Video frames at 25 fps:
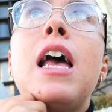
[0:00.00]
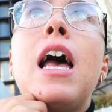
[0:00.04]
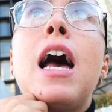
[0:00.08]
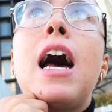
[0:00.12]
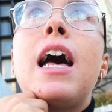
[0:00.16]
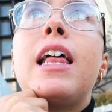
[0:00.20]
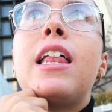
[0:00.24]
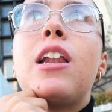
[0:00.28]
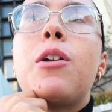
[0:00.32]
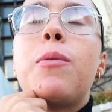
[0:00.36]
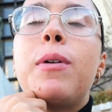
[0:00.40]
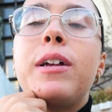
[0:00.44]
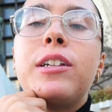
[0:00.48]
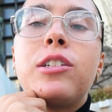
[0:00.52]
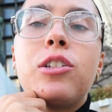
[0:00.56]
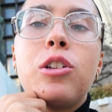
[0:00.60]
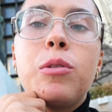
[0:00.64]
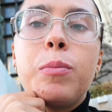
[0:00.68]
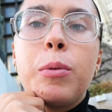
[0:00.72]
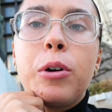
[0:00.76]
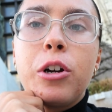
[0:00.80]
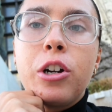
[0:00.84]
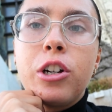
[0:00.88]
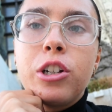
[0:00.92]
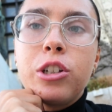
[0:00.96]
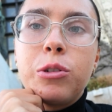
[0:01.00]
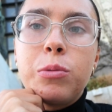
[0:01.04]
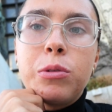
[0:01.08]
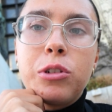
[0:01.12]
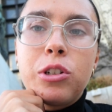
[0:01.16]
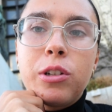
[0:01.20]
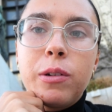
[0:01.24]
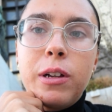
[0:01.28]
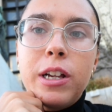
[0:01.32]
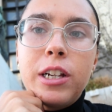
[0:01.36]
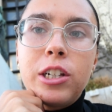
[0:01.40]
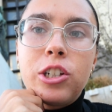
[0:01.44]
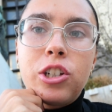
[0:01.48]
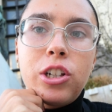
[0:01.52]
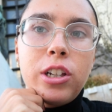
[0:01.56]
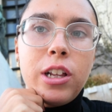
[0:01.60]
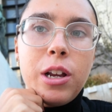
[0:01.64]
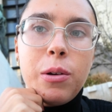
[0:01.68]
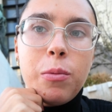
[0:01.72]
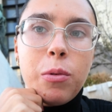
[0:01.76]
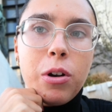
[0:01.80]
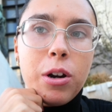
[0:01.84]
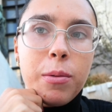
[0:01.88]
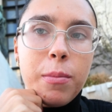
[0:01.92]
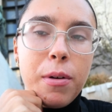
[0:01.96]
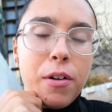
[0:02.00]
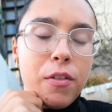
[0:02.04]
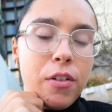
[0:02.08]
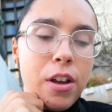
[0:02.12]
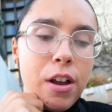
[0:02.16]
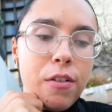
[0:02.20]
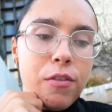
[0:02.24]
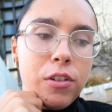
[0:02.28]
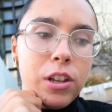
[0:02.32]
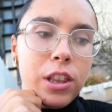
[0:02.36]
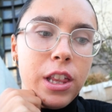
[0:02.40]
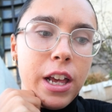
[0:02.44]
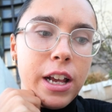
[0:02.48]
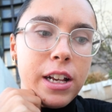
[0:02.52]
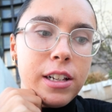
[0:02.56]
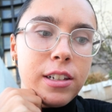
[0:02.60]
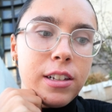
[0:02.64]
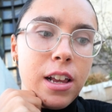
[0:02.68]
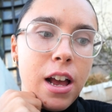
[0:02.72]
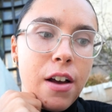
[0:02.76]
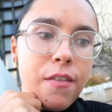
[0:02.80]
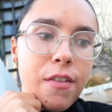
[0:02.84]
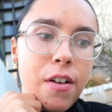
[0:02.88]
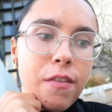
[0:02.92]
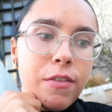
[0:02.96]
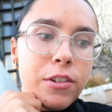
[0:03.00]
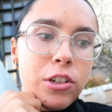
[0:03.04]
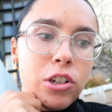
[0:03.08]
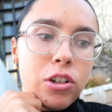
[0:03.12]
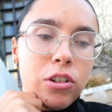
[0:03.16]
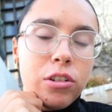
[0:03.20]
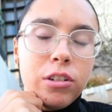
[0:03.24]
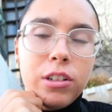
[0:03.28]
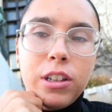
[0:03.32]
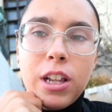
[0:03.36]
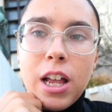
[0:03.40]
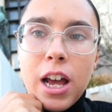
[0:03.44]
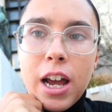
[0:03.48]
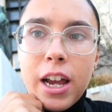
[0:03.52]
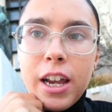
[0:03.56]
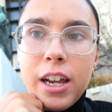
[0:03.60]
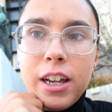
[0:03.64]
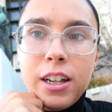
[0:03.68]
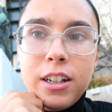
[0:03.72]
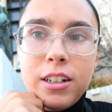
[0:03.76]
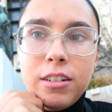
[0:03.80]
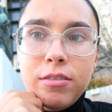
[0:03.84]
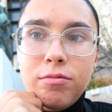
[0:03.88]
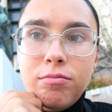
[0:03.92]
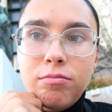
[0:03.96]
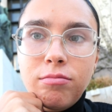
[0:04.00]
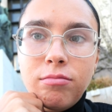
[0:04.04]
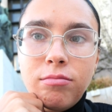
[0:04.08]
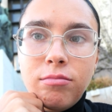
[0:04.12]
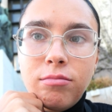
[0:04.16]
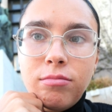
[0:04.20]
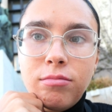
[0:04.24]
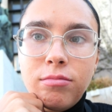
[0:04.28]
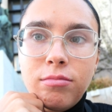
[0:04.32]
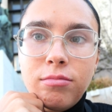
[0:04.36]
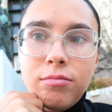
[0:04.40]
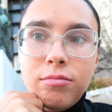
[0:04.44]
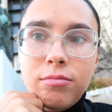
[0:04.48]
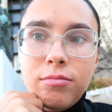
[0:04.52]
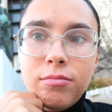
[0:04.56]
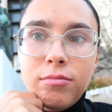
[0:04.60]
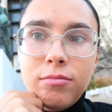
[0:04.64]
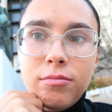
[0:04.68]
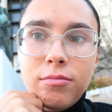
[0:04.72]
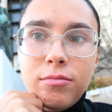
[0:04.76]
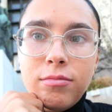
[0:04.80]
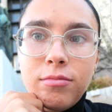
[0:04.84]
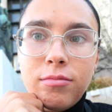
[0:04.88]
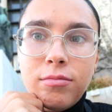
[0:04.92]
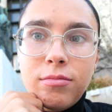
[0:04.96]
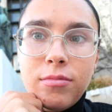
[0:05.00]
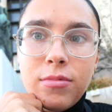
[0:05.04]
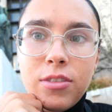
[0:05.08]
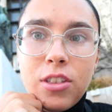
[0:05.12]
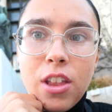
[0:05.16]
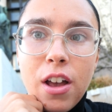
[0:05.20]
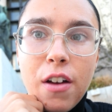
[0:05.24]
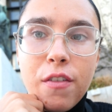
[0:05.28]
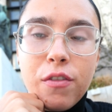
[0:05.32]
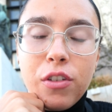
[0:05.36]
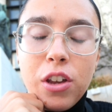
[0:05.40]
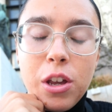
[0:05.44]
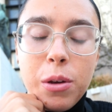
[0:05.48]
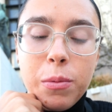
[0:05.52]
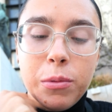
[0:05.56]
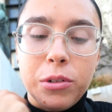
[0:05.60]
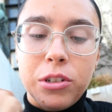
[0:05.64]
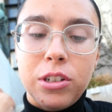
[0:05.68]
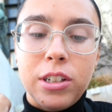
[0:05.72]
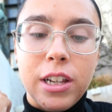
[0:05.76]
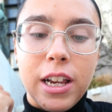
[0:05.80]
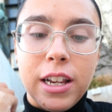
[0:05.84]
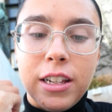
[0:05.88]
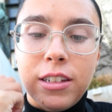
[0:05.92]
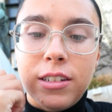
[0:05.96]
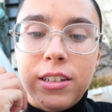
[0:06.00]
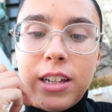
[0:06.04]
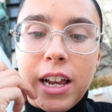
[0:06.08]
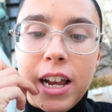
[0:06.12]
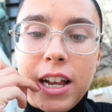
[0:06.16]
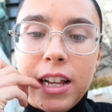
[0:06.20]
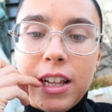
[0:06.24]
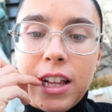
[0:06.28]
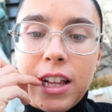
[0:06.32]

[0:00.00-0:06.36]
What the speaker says: Then I went to the Bunkers, was literally one of my favourite things that I've ever done. Like, that view was insane.